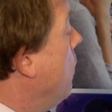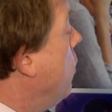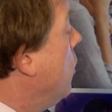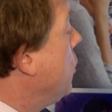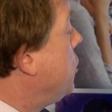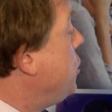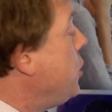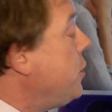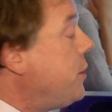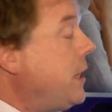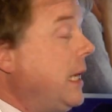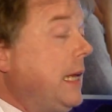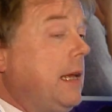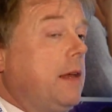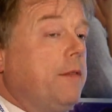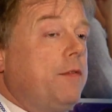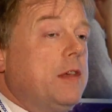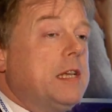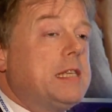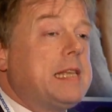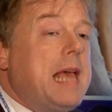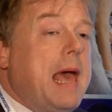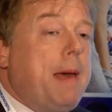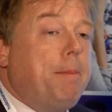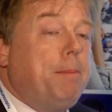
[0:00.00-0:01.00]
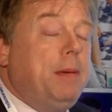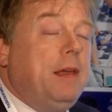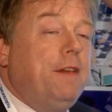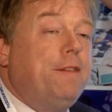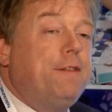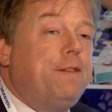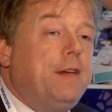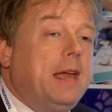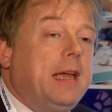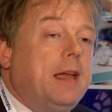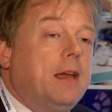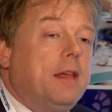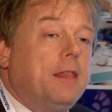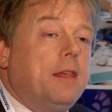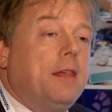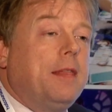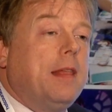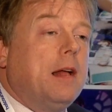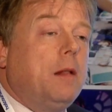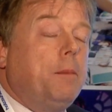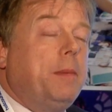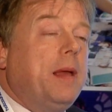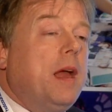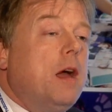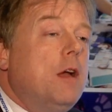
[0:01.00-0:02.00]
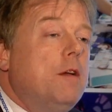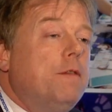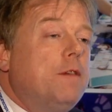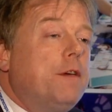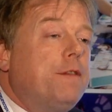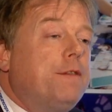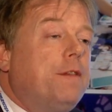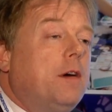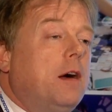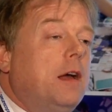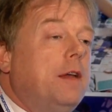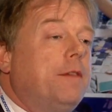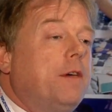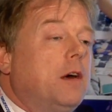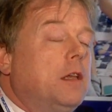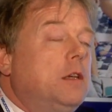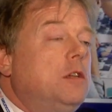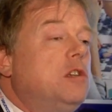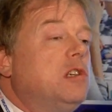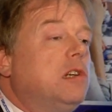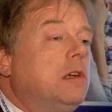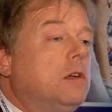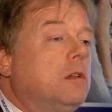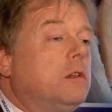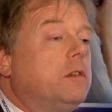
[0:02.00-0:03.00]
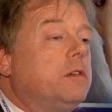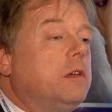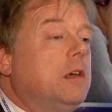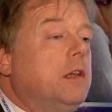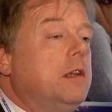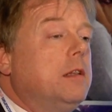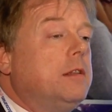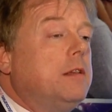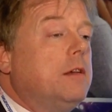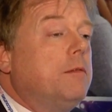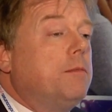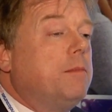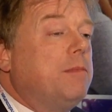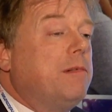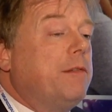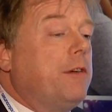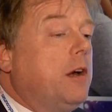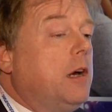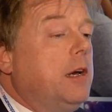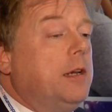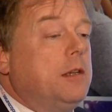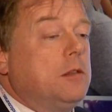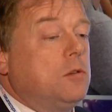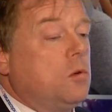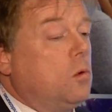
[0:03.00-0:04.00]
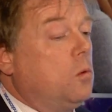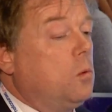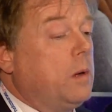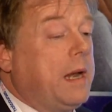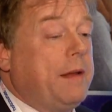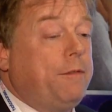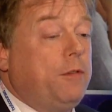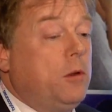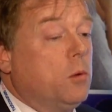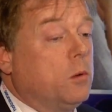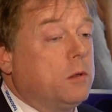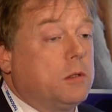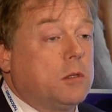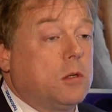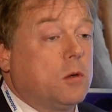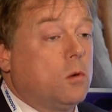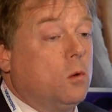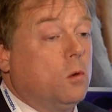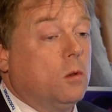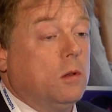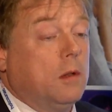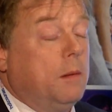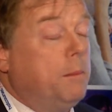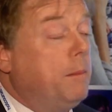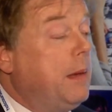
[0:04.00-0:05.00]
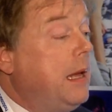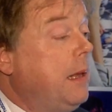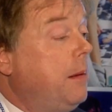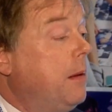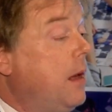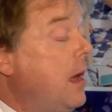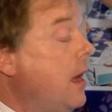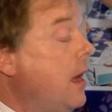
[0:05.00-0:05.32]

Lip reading: What do you think of this HEPI figure, that there'll be over 500 alternative providers, or whatever you want to call them,